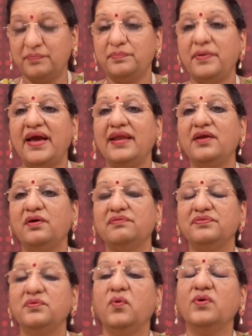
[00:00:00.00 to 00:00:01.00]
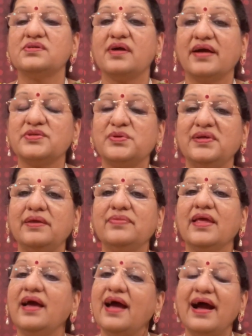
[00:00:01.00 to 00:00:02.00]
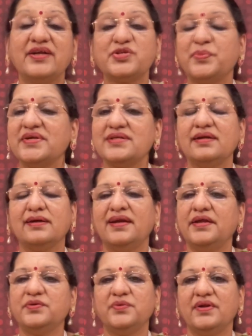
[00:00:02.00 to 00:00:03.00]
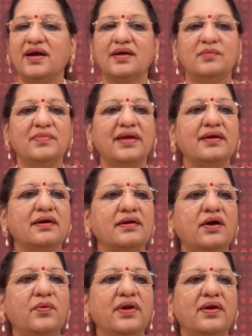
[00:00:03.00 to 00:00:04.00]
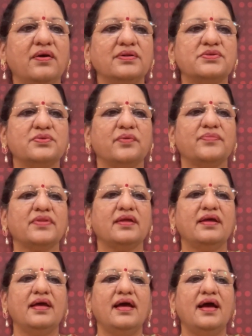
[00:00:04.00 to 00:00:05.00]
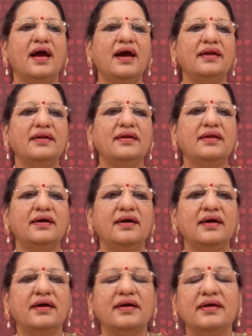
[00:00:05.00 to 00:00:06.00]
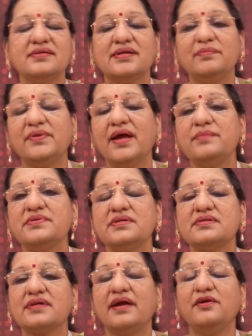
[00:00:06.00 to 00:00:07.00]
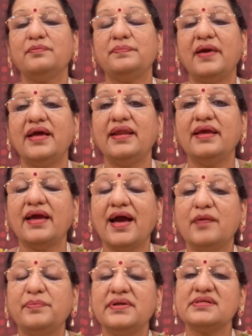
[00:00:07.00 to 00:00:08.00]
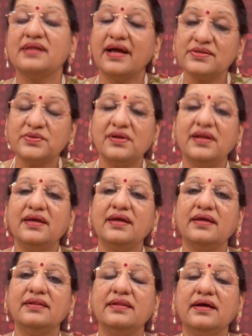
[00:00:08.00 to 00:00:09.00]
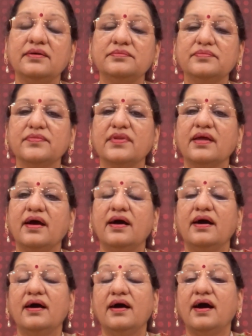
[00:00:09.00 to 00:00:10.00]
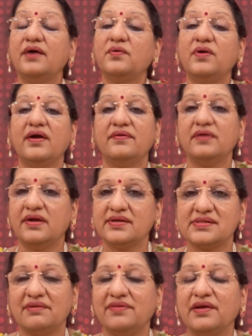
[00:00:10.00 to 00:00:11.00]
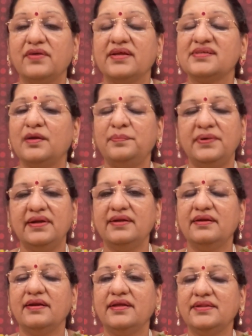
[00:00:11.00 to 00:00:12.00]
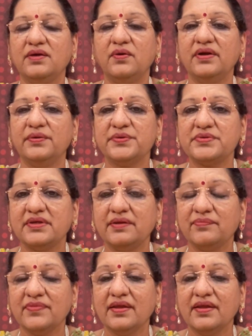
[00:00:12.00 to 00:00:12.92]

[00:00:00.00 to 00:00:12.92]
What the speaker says: pairing of notes actually adds special color to a ragam like Gaule also. And sometimes this kind of pairing happens naturally in the Arona itself. Like for example in Riti Gaule you see